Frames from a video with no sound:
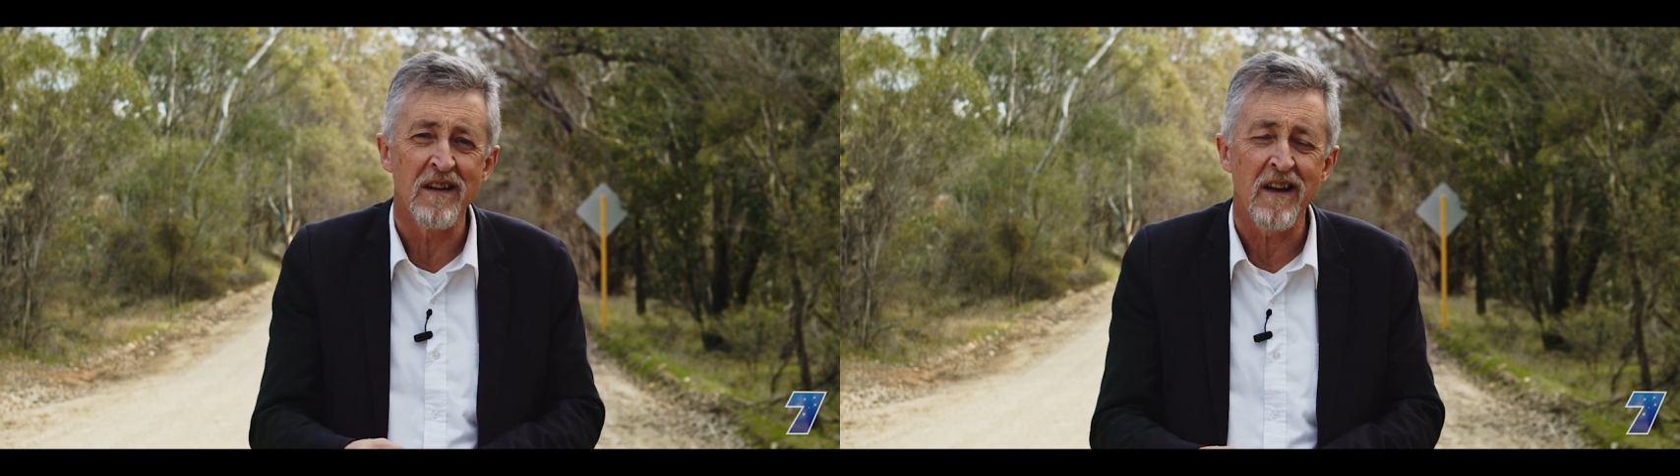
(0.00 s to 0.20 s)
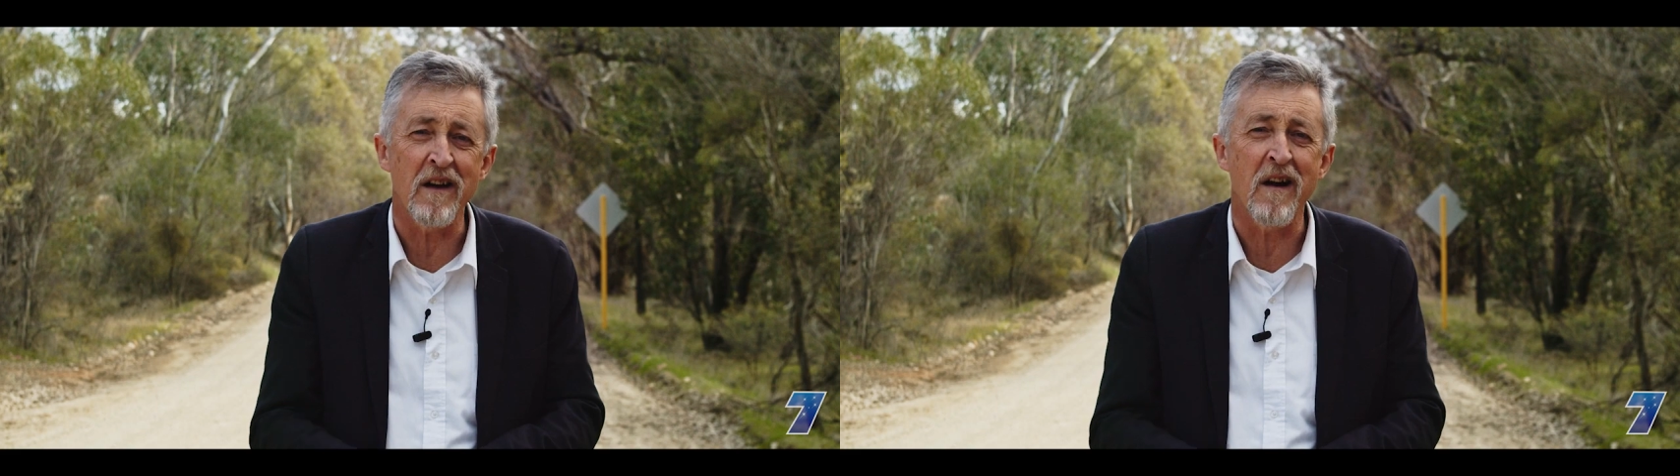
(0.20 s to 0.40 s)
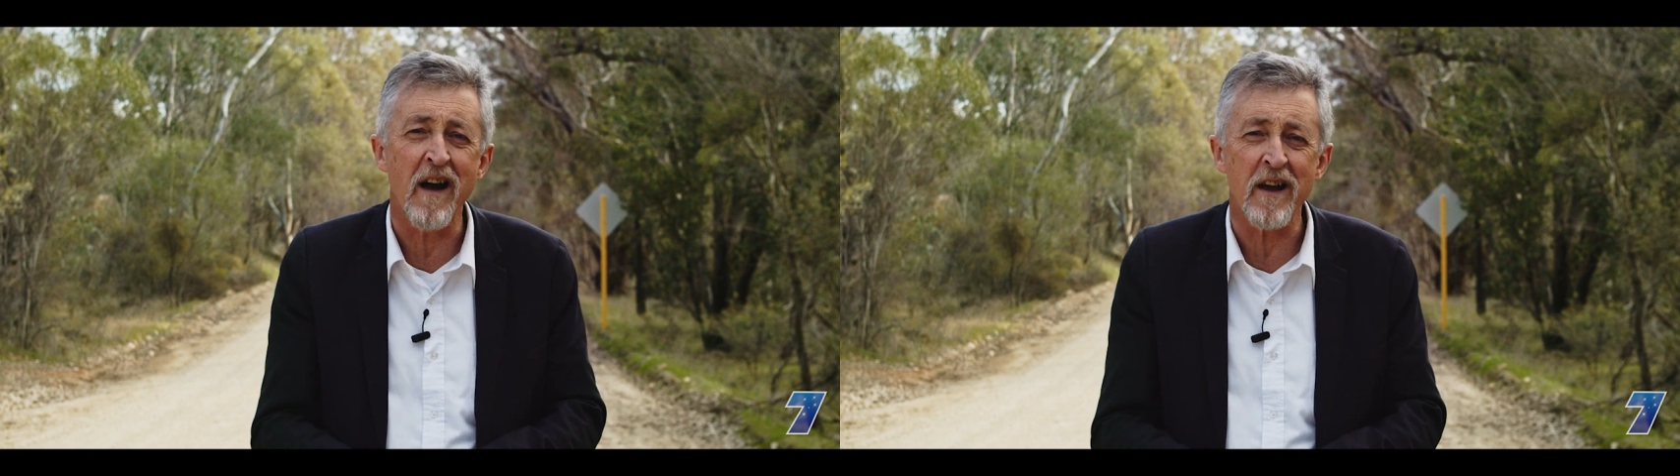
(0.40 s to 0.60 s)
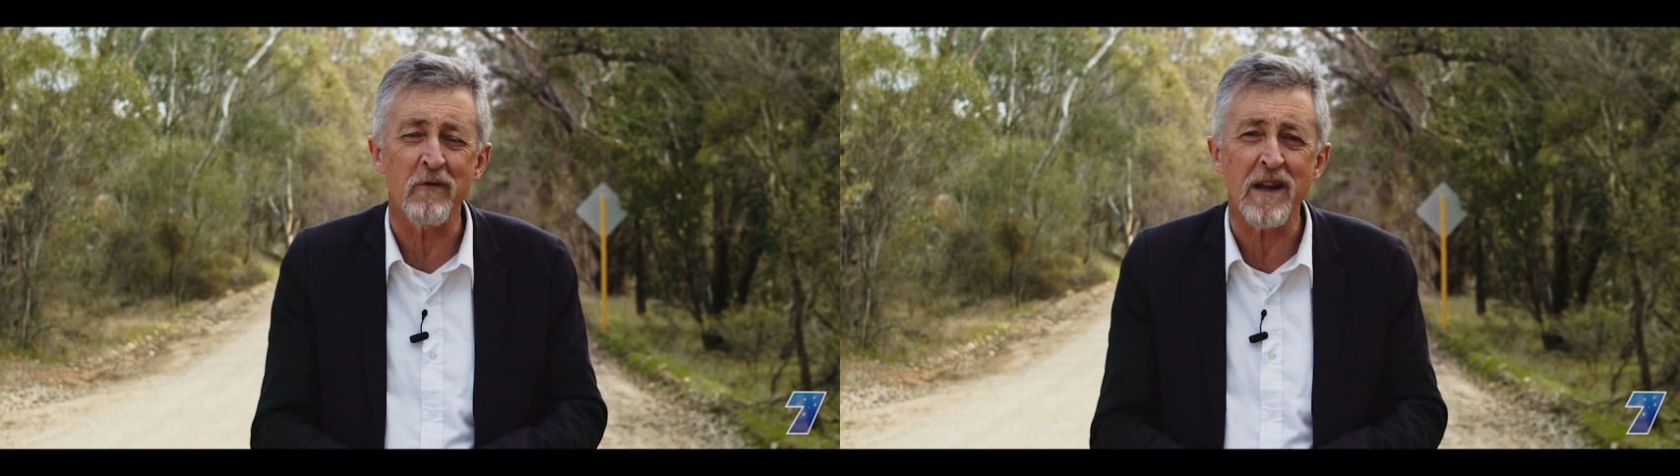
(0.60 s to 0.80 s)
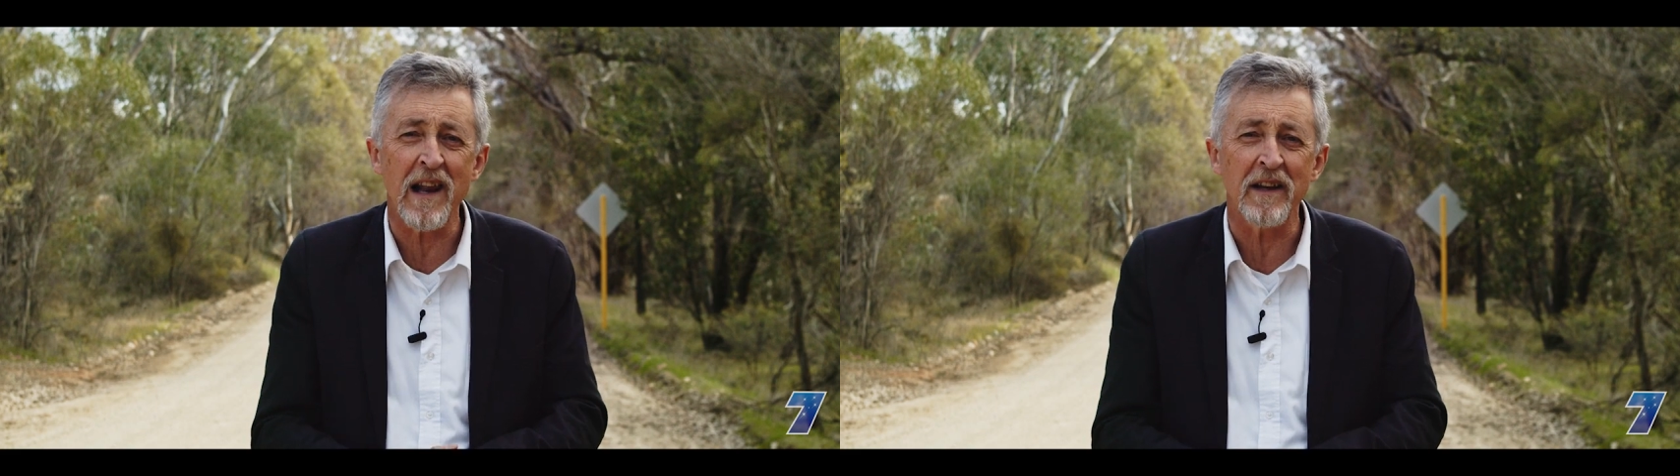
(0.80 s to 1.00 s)
and a higher
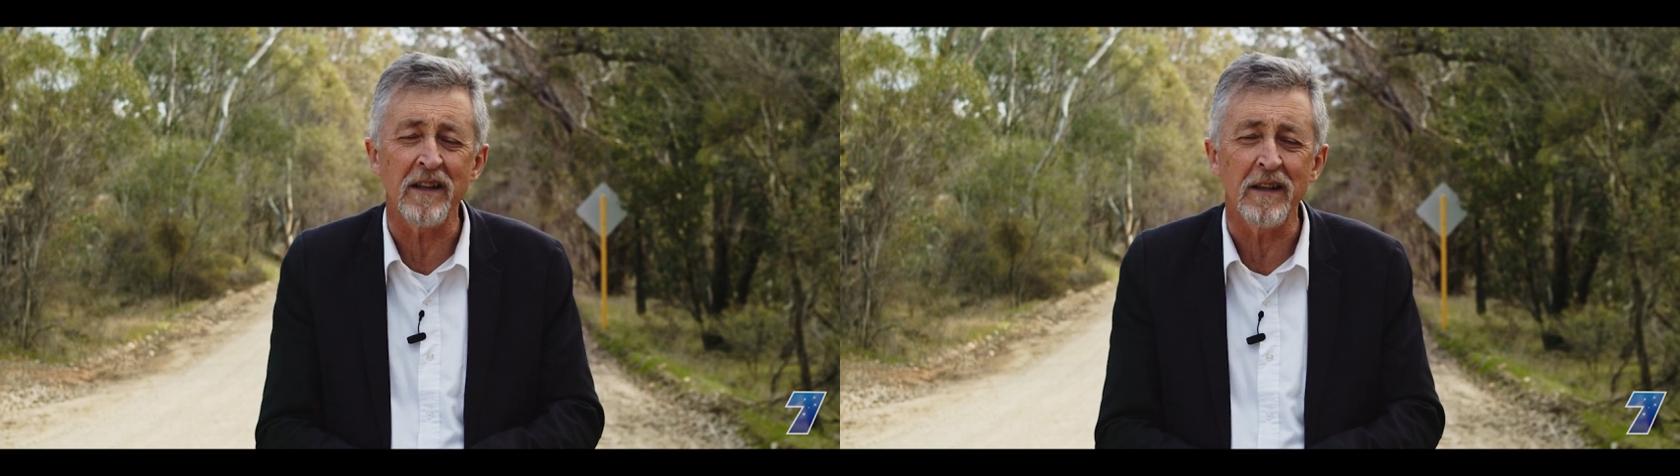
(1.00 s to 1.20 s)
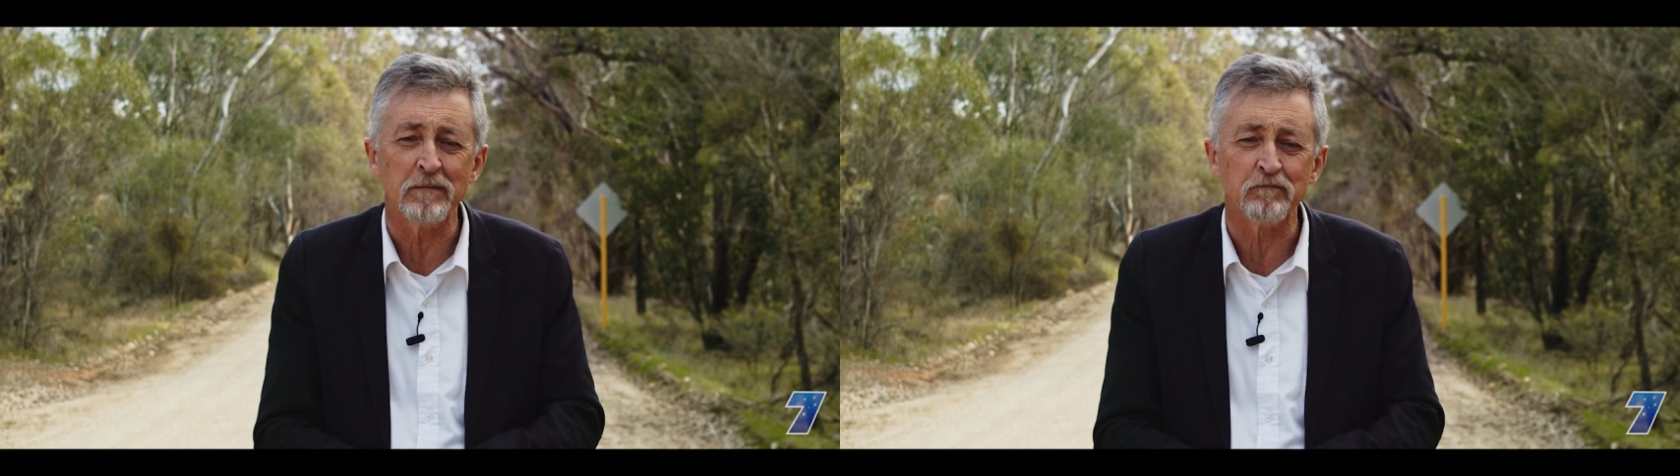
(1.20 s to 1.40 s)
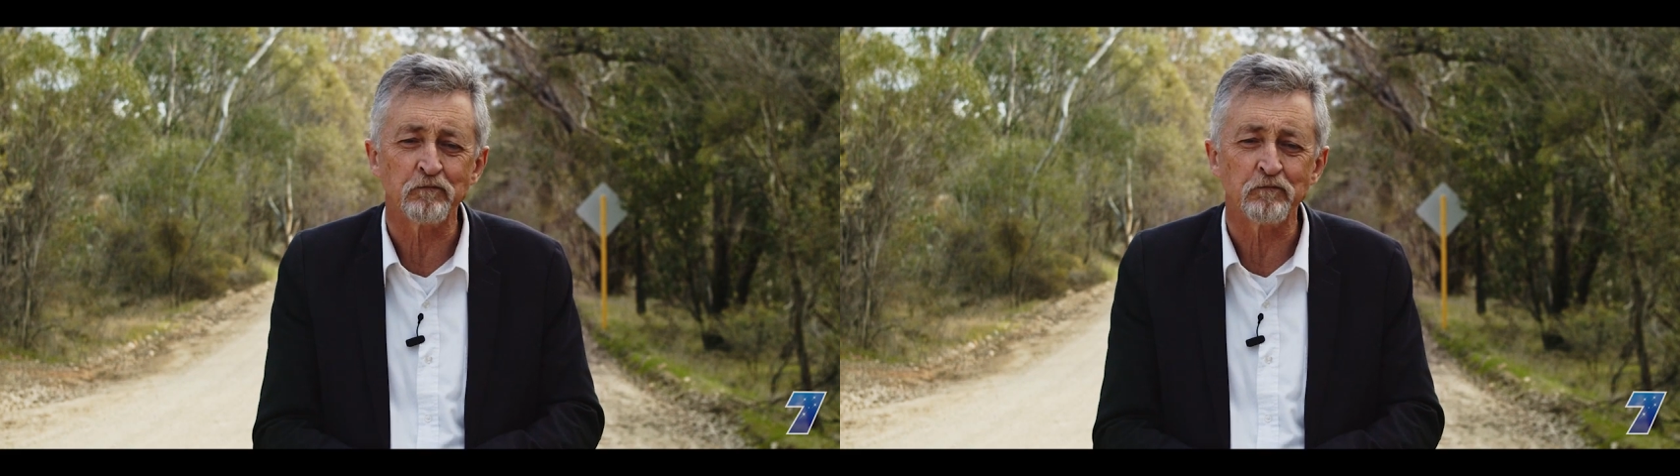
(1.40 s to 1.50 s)
reality.